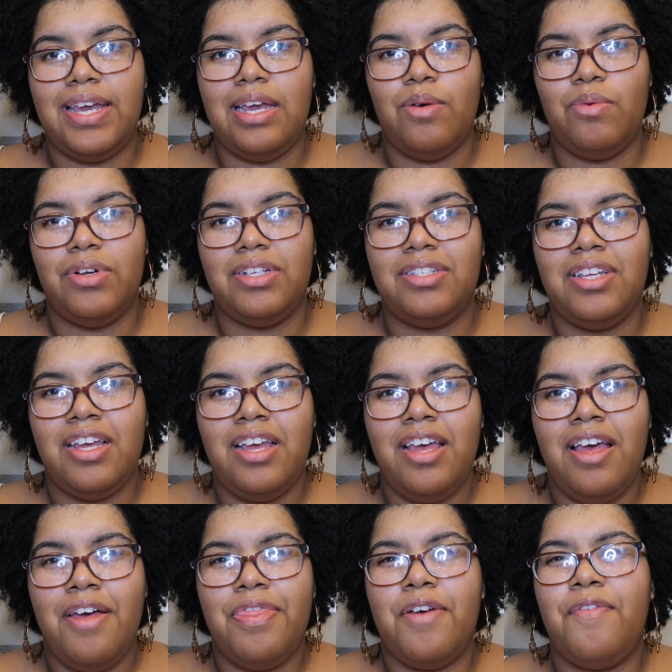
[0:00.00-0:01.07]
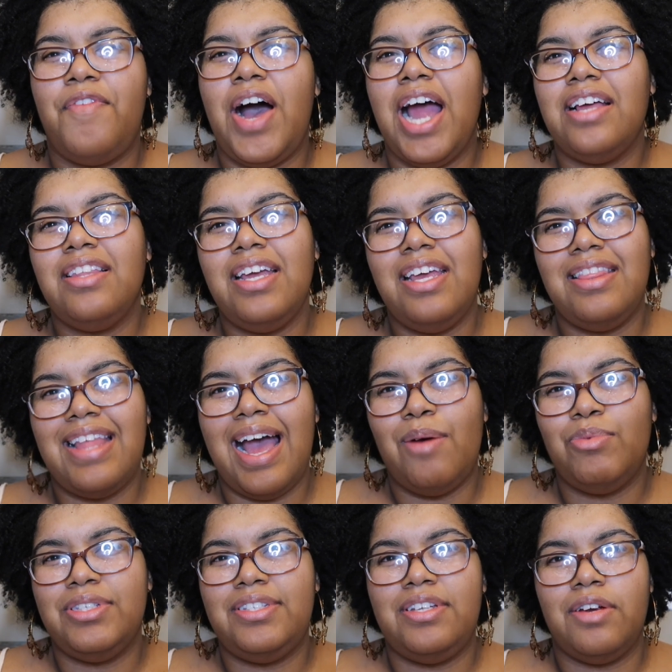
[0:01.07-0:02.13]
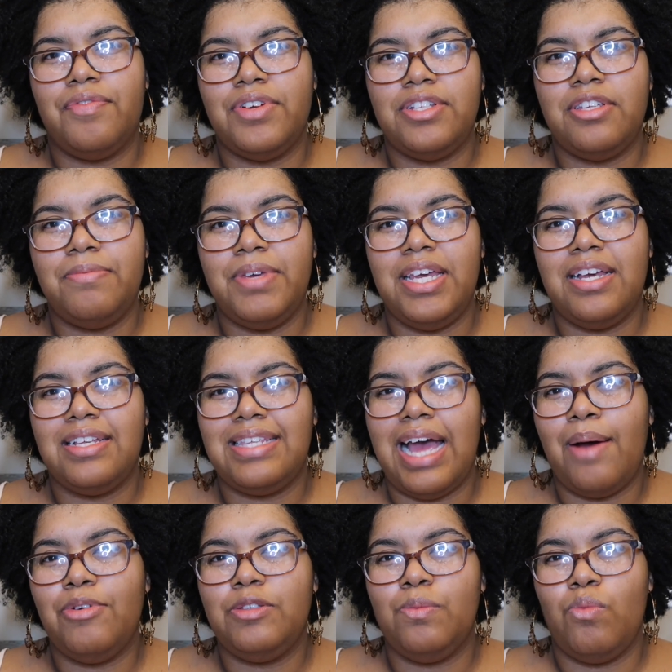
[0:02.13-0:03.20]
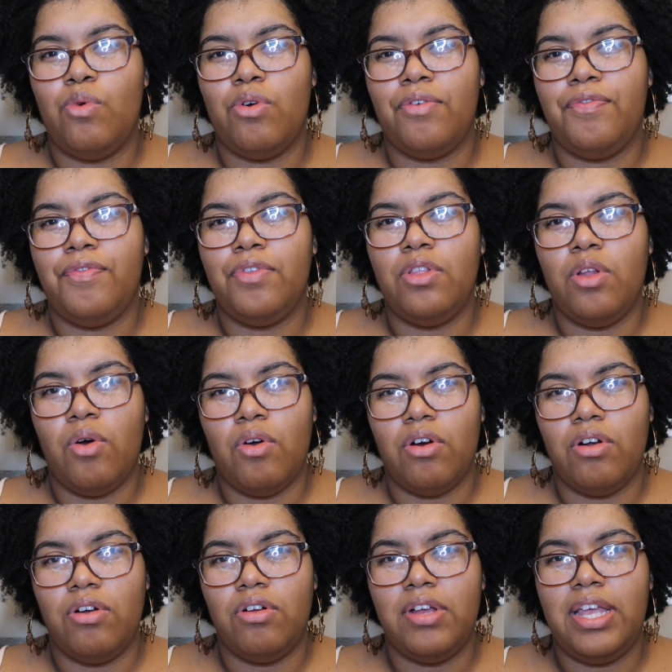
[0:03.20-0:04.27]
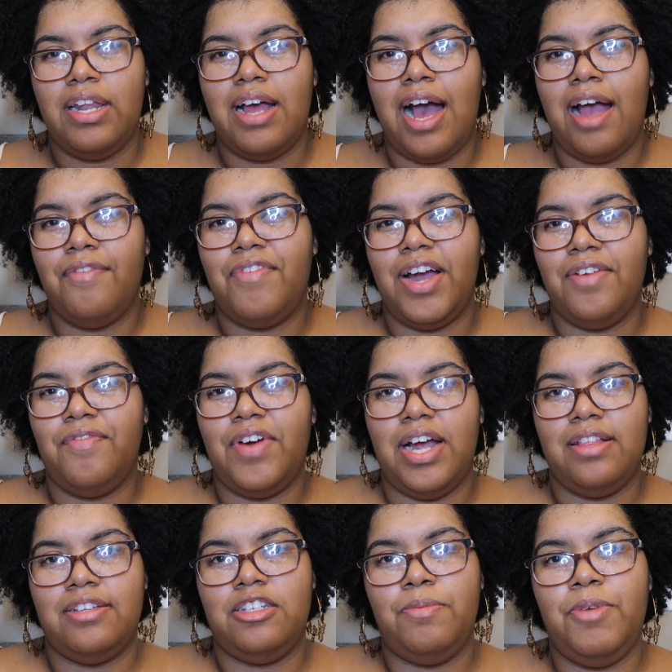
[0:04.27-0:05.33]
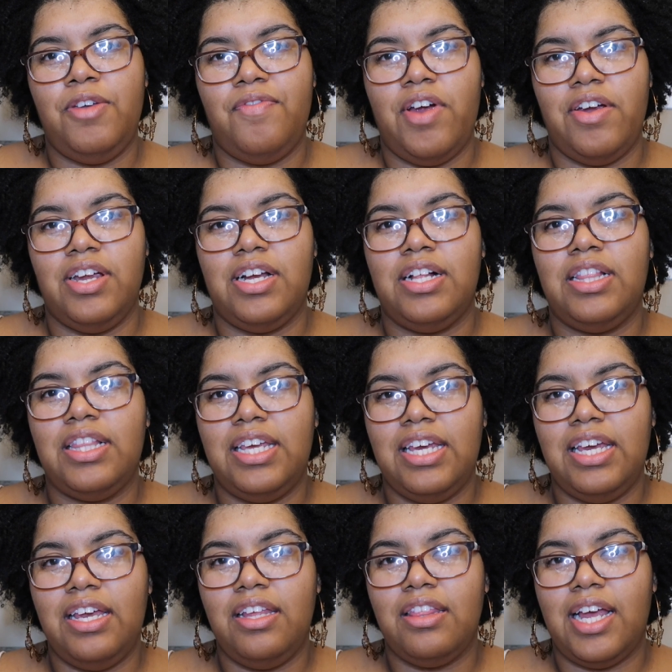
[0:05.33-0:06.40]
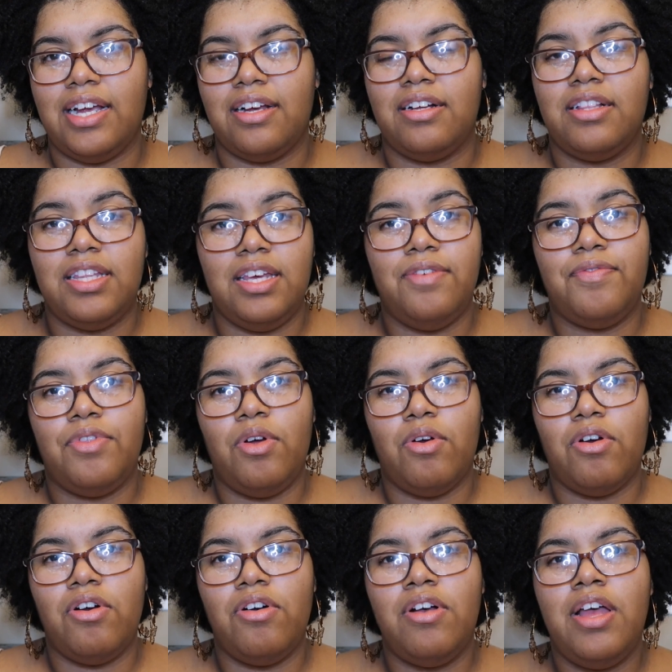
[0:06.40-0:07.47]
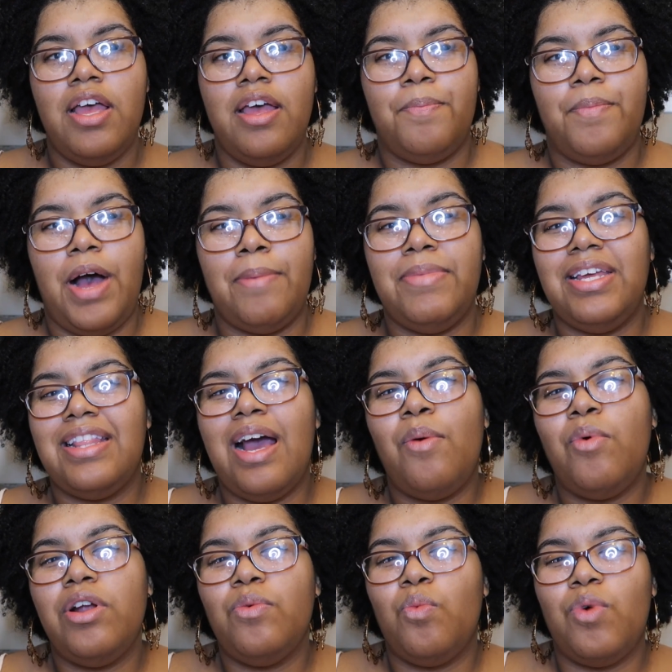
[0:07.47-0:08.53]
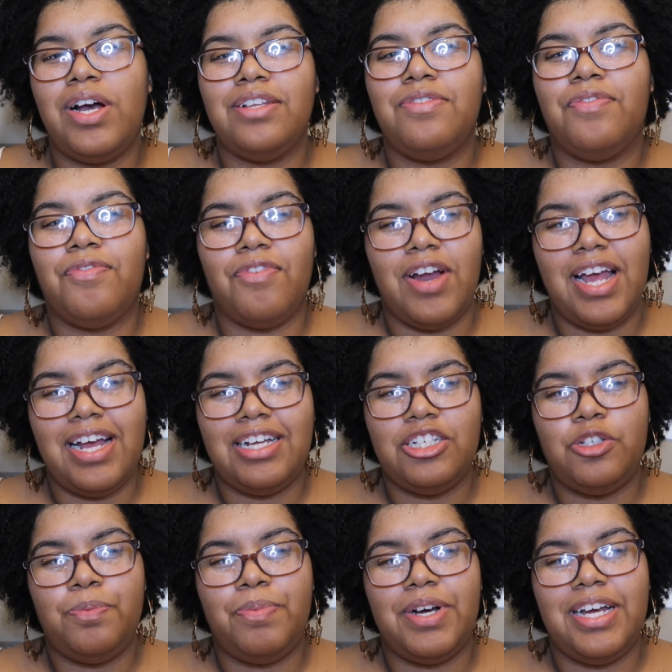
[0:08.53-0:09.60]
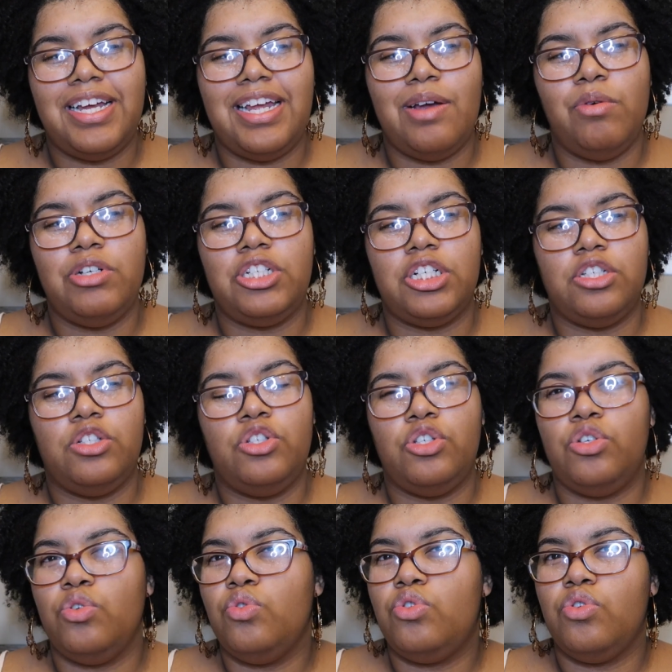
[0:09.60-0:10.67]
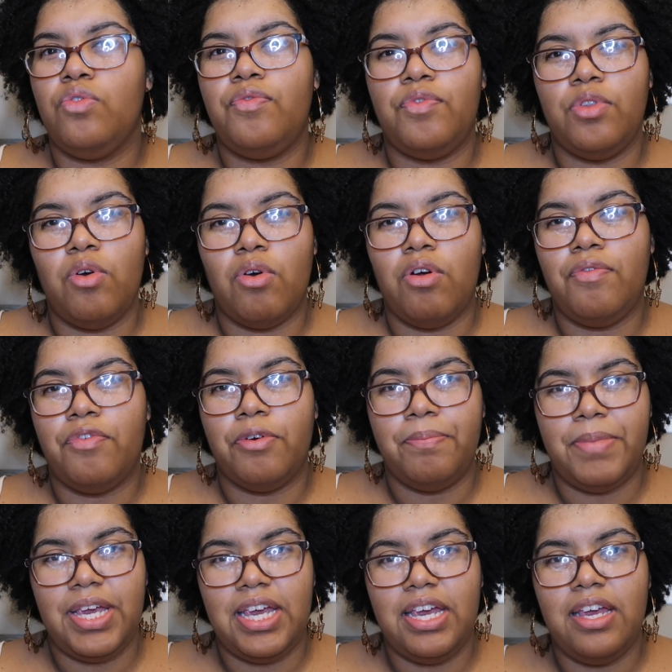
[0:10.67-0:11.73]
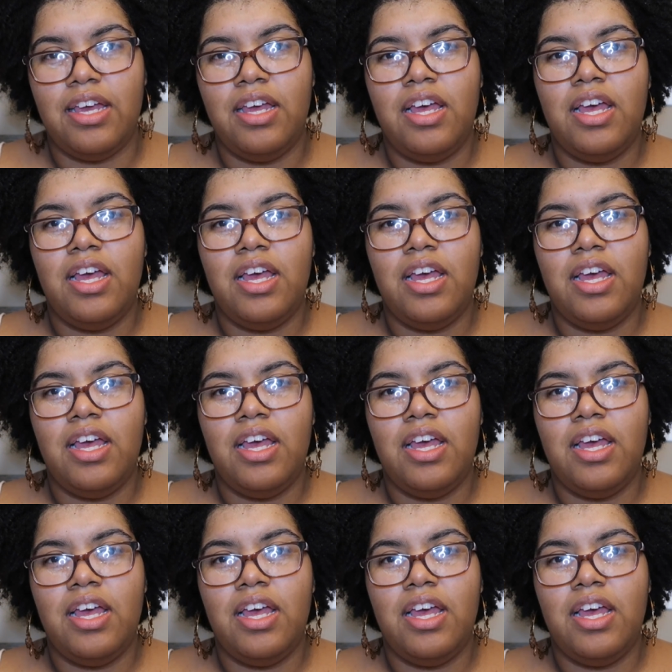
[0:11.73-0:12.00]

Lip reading: it was, the violet in that was different to me because that was more floral, and I find violets to be very clean, like a clean floral. I mean, that one was fresh, but it was just too floral for me